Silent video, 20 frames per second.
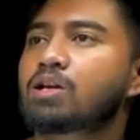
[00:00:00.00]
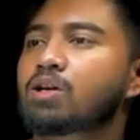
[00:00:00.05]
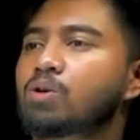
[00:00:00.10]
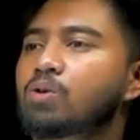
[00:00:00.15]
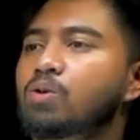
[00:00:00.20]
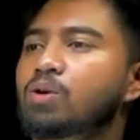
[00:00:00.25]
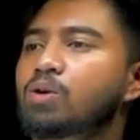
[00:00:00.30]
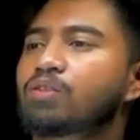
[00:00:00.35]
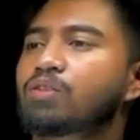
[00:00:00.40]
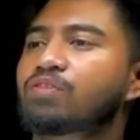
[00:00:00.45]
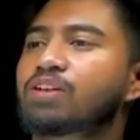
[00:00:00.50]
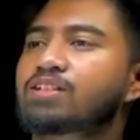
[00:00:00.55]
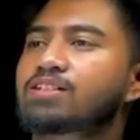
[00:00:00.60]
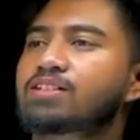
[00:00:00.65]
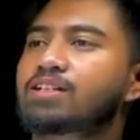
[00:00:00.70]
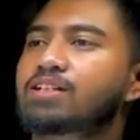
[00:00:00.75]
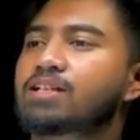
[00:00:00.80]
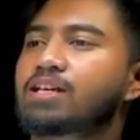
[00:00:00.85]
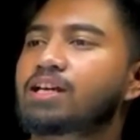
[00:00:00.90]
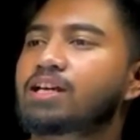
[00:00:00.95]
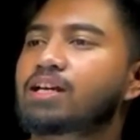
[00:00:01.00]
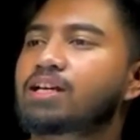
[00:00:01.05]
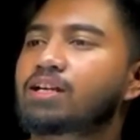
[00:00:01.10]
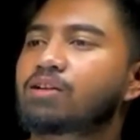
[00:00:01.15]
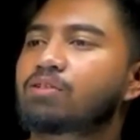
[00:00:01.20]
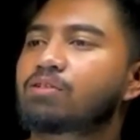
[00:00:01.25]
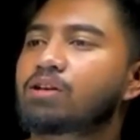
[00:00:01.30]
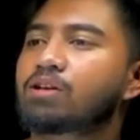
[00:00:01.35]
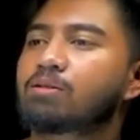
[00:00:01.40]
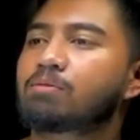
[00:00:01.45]
or if it's a
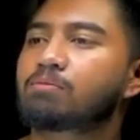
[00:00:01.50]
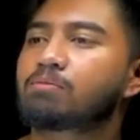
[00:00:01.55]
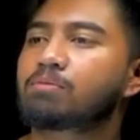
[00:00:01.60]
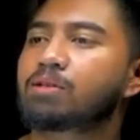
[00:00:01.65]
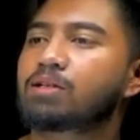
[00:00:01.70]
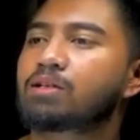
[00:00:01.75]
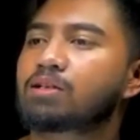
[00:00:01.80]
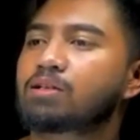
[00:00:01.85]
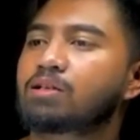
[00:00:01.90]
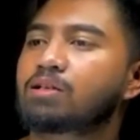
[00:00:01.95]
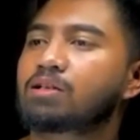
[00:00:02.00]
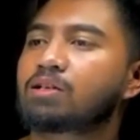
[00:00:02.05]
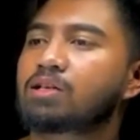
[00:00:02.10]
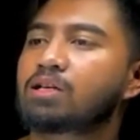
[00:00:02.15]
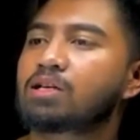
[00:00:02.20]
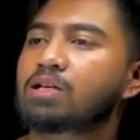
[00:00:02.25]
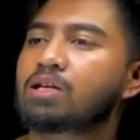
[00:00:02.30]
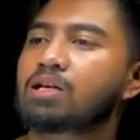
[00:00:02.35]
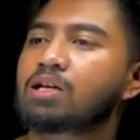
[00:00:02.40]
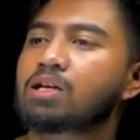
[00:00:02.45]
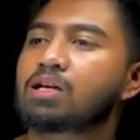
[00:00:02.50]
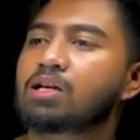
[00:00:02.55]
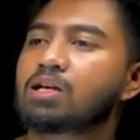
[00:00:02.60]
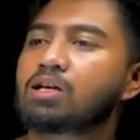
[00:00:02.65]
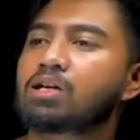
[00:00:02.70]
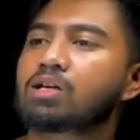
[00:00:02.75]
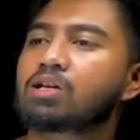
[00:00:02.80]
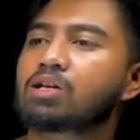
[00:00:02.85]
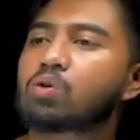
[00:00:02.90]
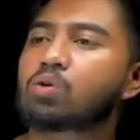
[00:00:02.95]
negative number.
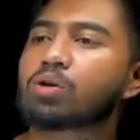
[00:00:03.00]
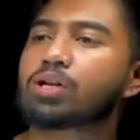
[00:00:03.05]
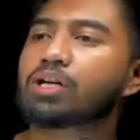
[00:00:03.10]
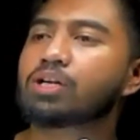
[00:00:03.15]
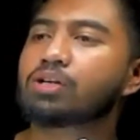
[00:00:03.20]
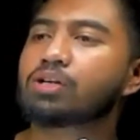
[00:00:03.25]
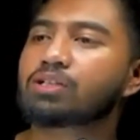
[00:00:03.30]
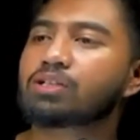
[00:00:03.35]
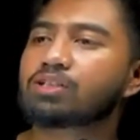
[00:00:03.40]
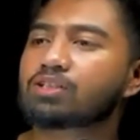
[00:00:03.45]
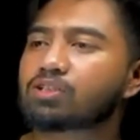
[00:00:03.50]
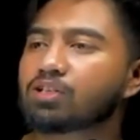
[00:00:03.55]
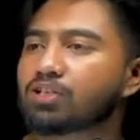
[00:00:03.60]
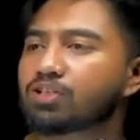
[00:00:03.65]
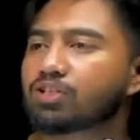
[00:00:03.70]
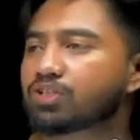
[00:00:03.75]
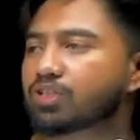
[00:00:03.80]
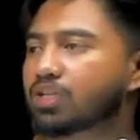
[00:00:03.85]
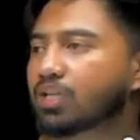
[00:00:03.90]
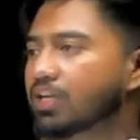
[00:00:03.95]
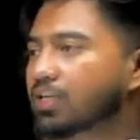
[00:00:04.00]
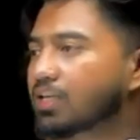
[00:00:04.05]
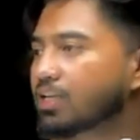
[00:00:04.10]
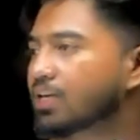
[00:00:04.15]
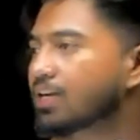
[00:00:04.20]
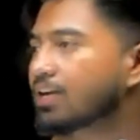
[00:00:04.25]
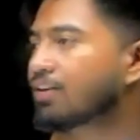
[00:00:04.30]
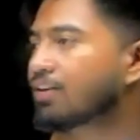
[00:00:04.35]
According to this question,